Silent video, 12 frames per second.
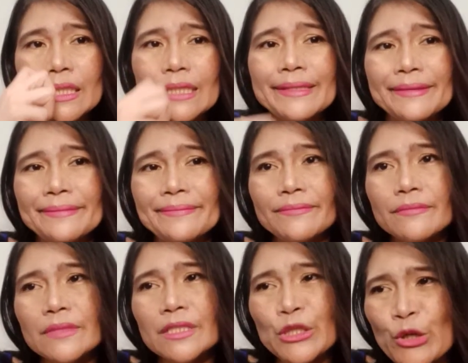
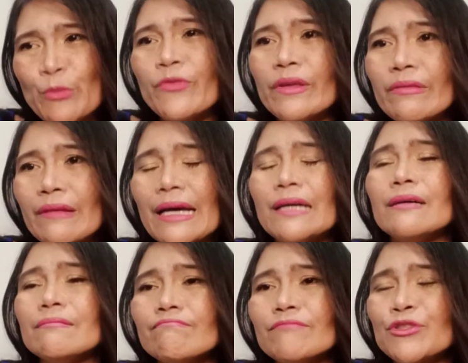I hope that
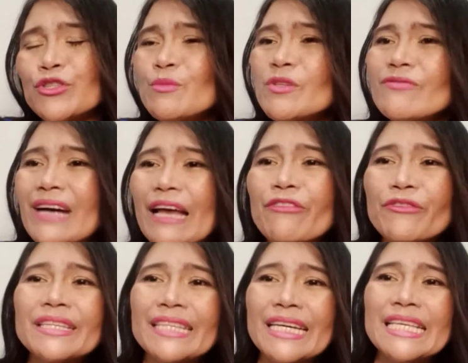in terms of
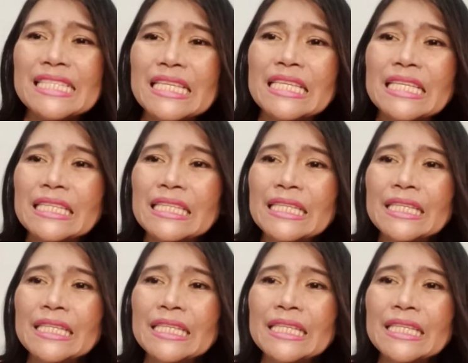advertising,